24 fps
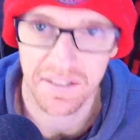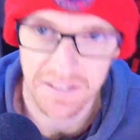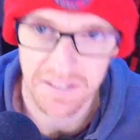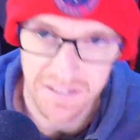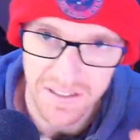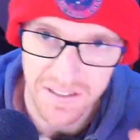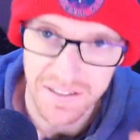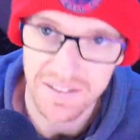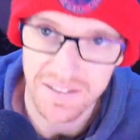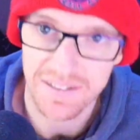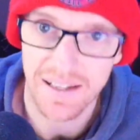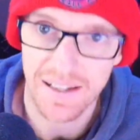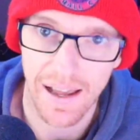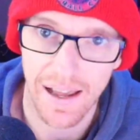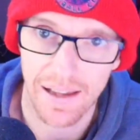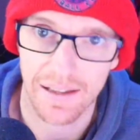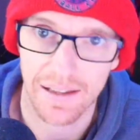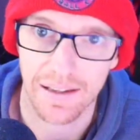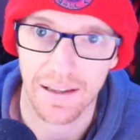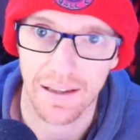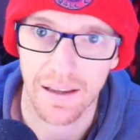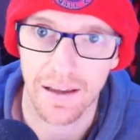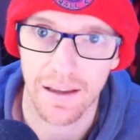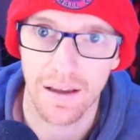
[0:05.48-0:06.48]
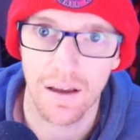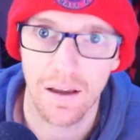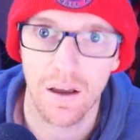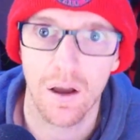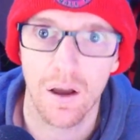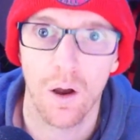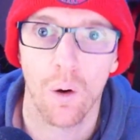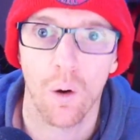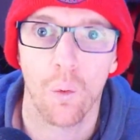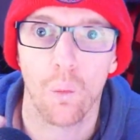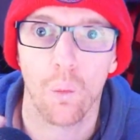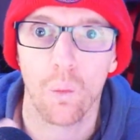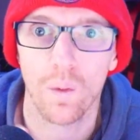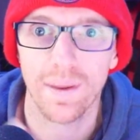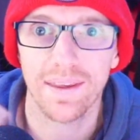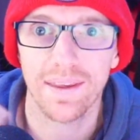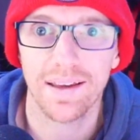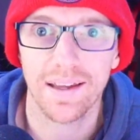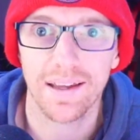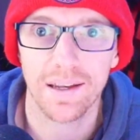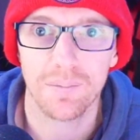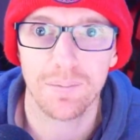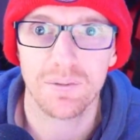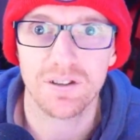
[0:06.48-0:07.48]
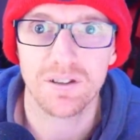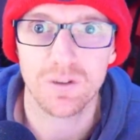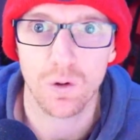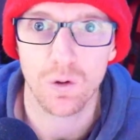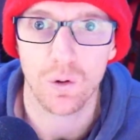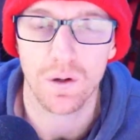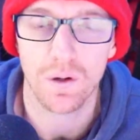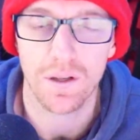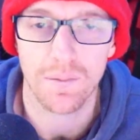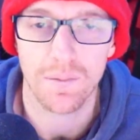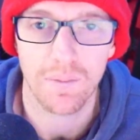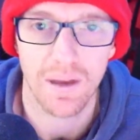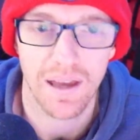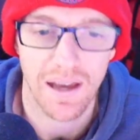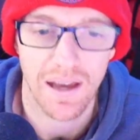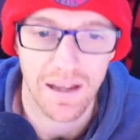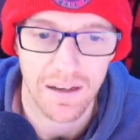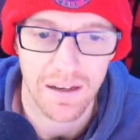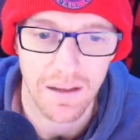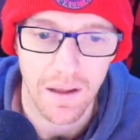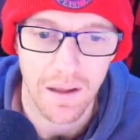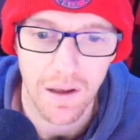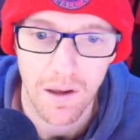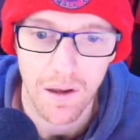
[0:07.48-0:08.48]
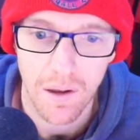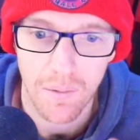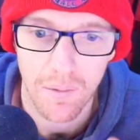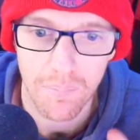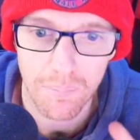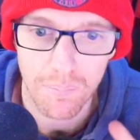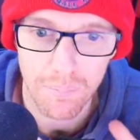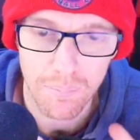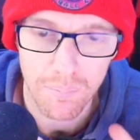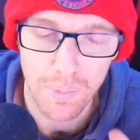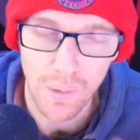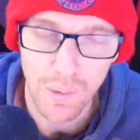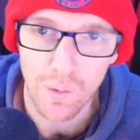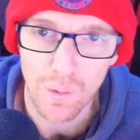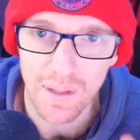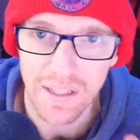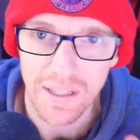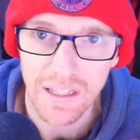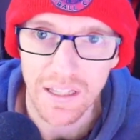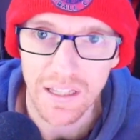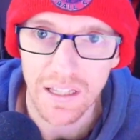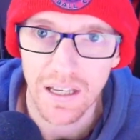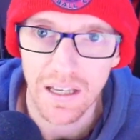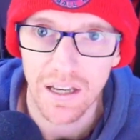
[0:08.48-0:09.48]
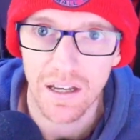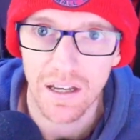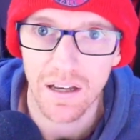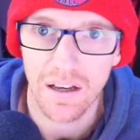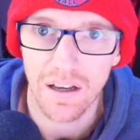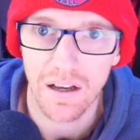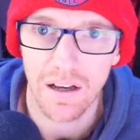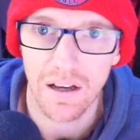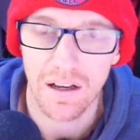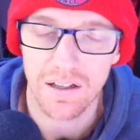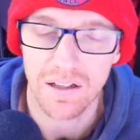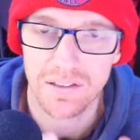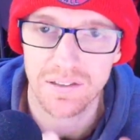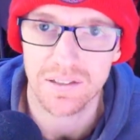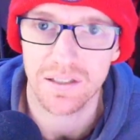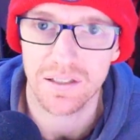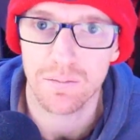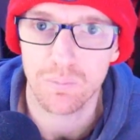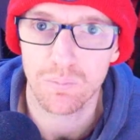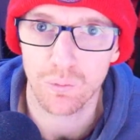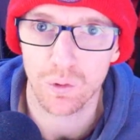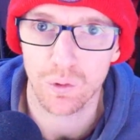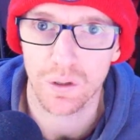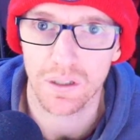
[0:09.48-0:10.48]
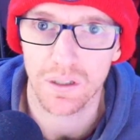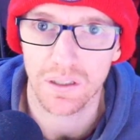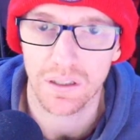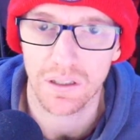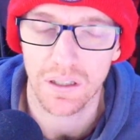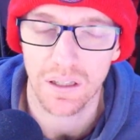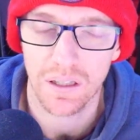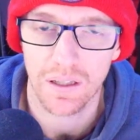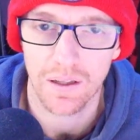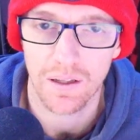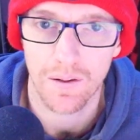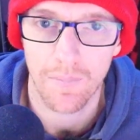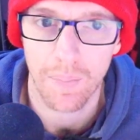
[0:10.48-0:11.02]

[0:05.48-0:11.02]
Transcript: Today we are going to be talking about building a sim rig,